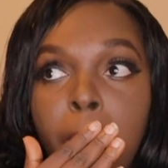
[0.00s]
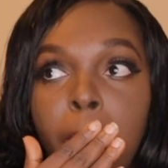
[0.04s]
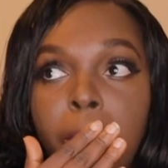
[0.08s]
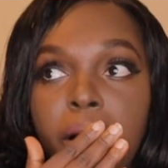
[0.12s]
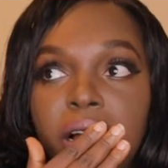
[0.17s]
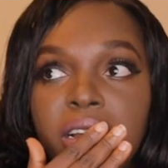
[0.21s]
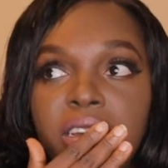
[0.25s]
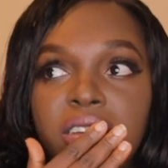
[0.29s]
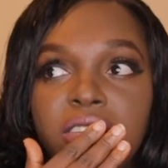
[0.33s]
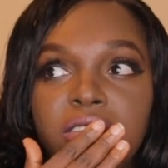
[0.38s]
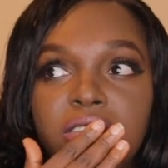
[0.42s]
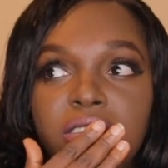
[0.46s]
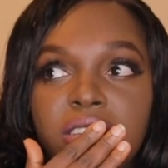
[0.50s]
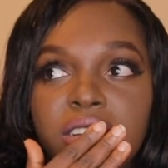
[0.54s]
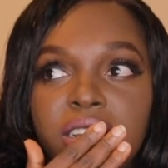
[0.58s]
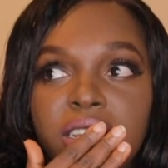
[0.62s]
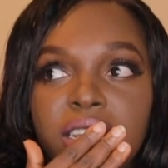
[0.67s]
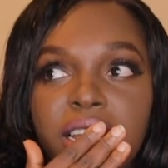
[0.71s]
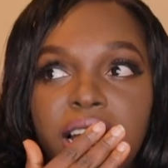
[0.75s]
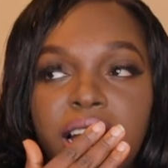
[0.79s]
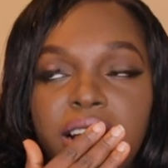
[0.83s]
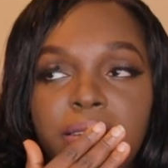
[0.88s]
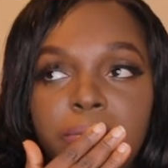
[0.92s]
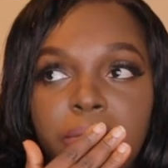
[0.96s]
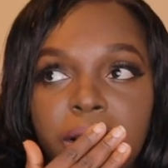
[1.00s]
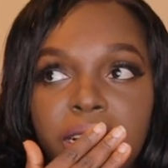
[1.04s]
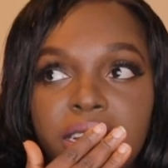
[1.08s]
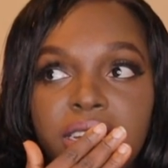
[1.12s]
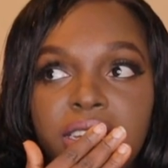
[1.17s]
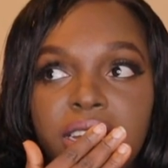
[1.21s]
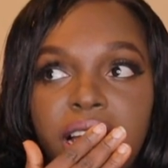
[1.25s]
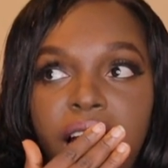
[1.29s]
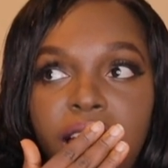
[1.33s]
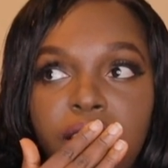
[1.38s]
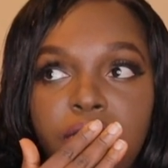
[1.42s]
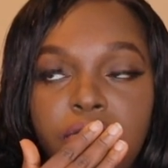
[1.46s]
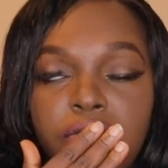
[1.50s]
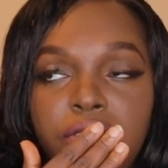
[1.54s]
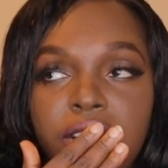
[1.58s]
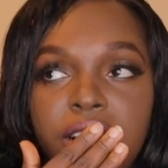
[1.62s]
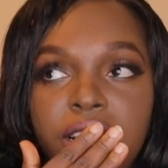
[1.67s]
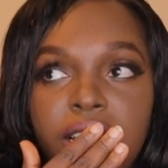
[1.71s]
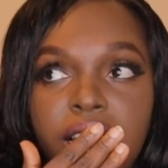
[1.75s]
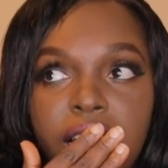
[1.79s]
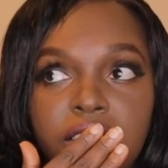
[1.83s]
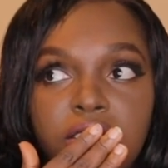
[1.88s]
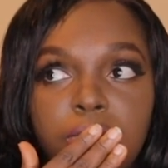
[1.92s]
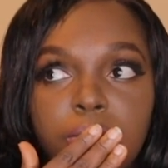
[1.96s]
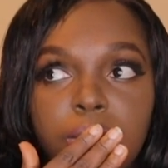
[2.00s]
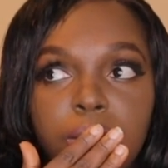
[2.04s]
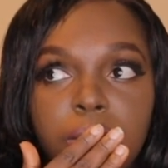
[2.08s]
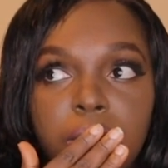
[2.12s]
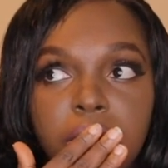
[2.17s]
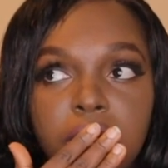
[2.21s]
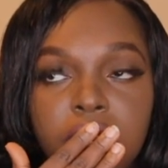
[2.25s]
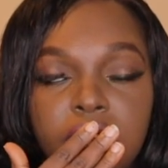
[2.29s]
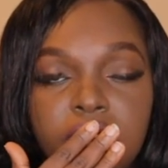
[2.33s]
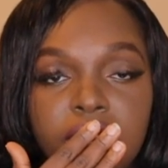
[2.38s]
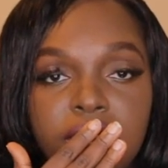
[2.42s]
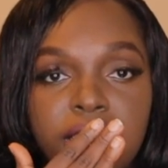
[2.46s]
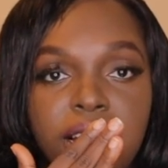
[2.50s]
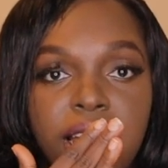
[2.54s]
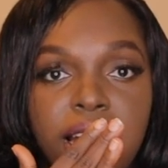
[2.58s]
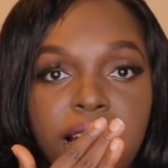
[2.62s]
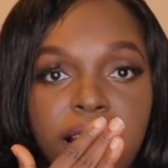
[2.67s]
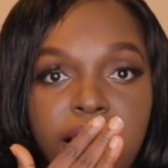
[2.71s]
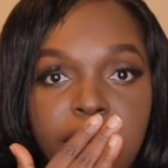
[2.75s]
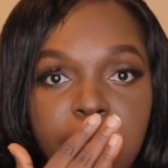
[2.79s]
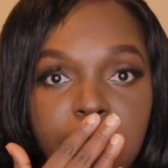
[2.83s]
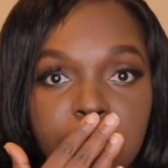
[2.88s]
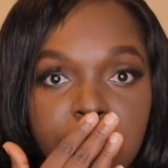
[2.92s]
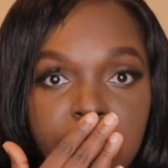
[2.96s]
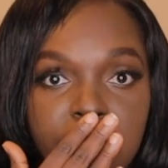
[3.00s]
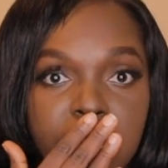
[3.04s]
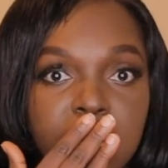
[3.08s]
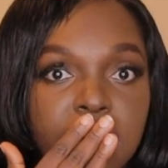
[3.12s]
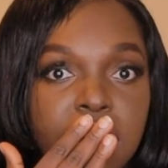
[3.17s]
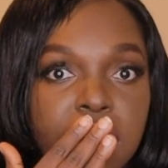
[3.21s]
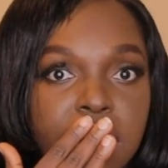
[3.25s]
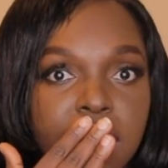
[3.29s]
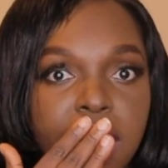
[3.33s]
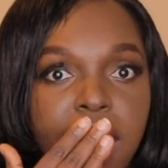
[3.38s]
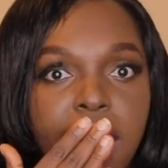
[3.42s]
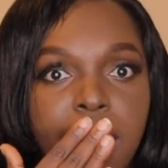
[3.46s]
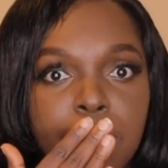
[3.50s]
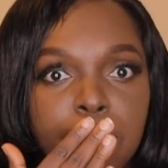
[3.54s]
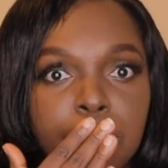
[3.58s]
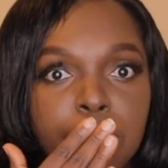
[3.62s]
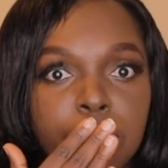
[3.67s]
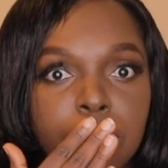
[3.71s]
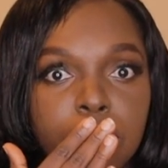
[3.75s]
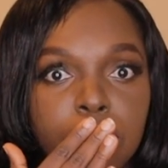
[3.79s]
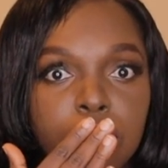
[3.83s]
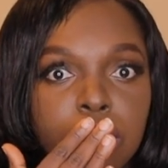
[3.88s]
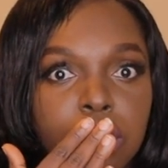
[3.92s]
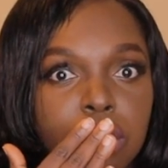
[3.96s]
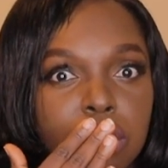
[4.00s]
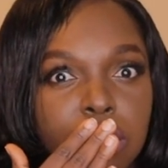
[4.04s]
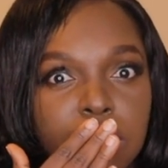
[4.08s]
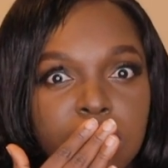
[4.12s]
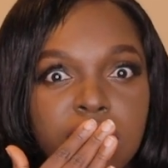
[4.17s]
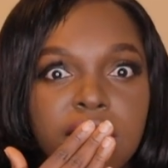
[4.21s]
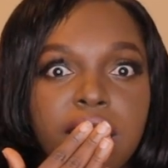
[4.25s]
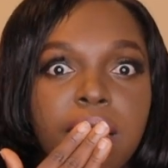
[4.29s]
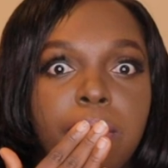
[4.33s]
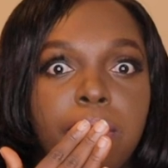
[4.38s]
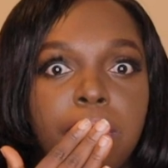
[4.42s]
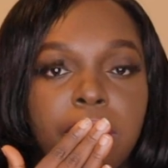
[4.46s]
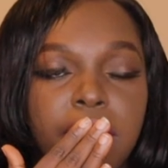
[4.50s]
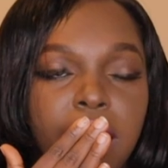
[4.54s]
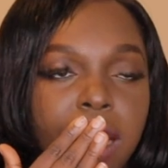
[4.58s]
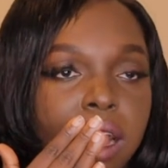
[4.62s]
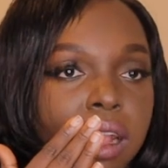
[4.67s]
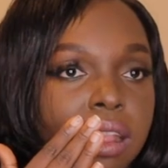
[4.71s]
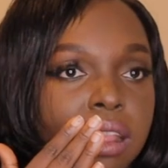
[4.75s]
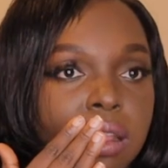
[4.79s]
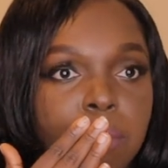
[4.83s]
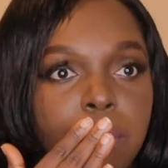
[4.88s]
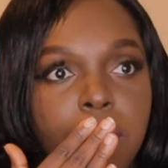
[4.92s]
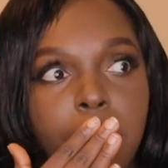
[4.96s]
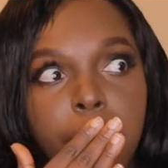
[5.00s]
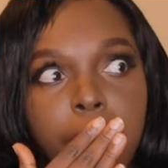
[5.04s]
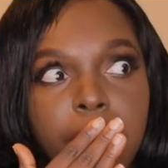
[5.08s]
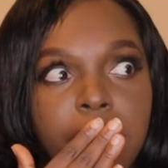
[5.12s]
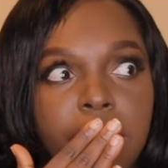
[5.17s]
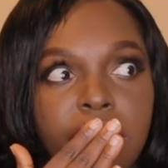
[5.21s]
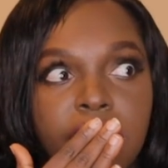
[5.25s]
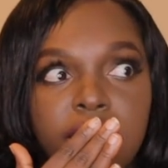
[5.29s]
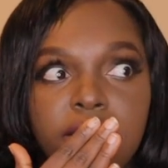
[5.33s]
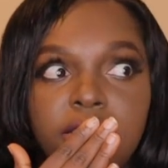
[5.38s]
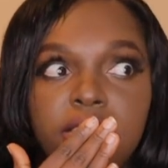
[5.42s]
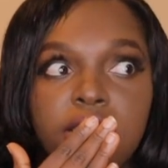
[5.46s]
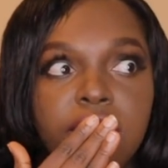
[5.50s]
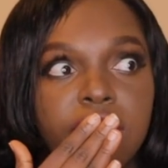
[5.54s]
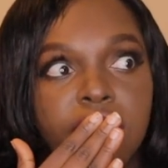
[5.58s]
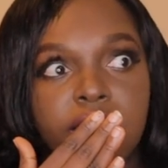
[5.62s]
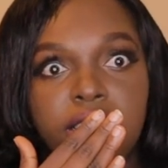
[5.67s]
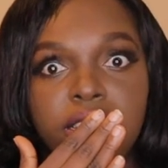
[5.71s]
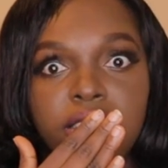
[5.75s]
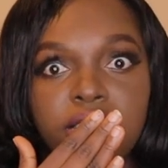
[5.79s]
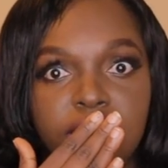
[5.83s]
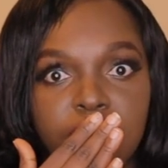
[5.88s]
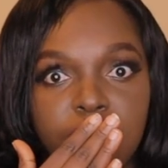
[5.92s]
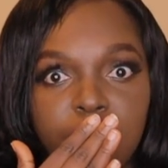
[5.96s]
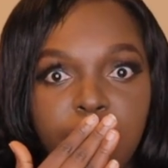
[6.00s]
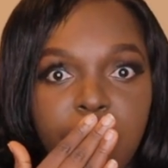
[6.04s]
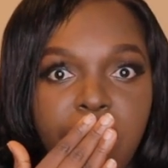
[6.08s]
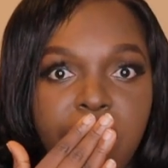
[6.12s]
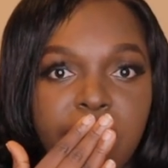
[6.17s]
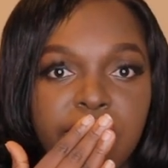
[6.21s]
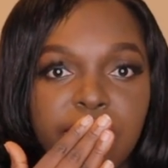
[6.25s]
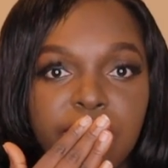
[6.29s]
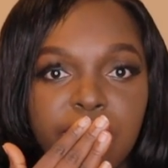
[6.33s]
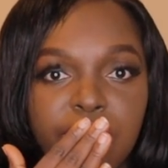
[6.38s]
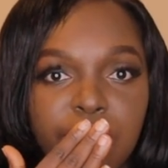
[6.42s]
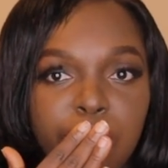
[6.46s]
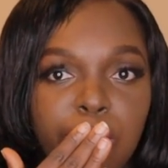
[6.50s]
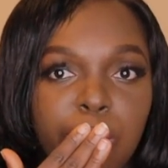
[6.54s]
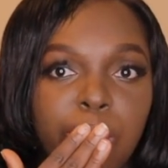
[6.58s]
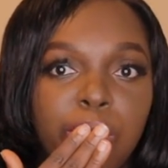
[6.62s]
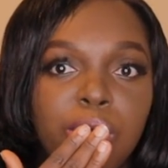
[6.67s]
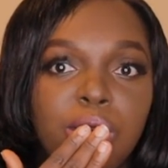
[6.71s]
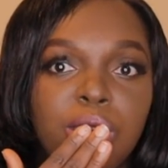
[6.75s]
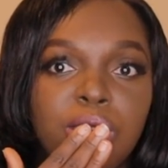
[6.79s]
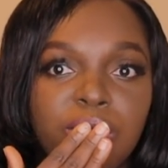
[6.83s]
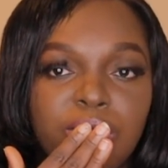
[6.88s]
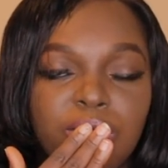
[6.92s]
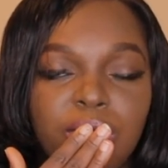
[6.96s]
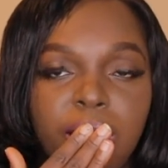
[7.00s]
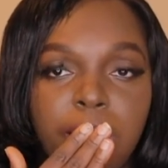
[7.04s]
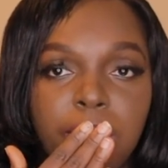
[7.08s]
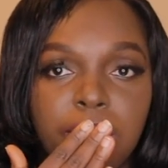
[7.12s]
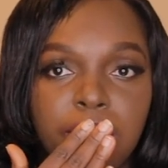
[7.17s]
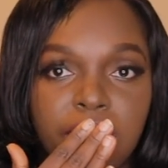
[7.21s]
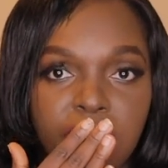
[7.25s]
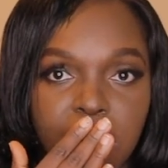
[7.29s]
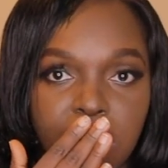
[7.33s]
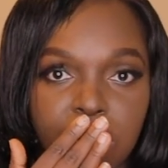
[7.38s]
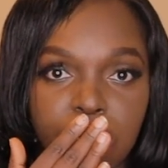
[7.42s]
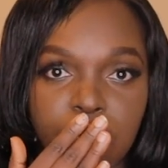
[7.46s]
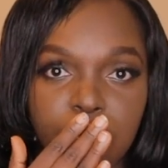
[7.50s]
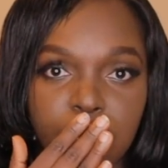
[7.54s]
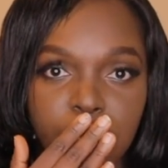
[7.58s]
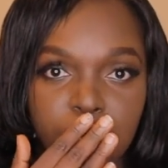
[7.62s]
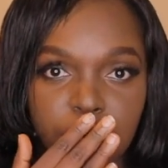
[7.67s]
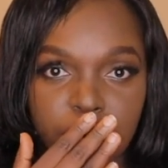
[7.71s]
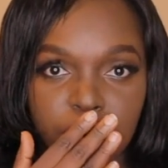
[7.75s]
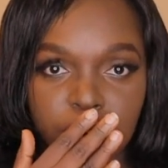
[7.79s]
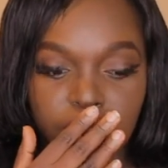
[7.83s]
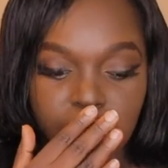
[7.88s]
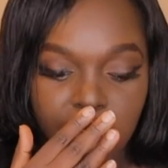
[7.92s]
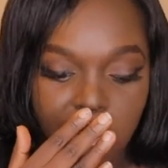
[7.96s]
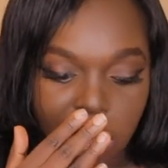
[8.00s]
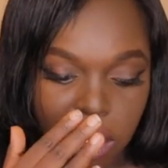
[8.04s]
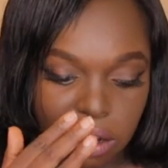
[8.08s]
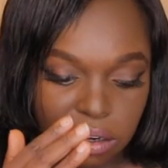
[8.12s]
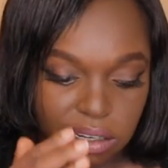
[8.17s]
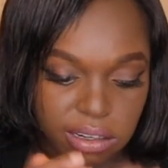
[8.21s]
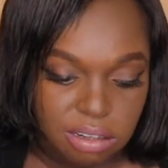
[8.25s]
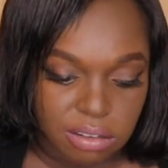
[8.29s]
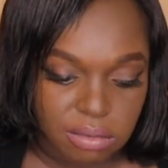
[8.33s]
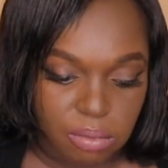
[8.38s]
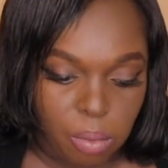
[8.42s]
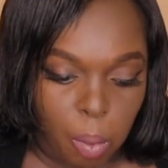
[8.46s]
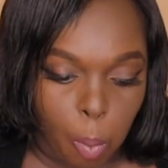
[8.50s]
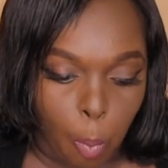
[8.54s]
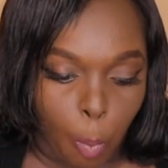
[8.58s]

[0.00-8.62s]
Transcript: But it's not but I feel nice because it's like a friendly approach, not the like the paparazzi crazy one. No, so I'm thankful for that.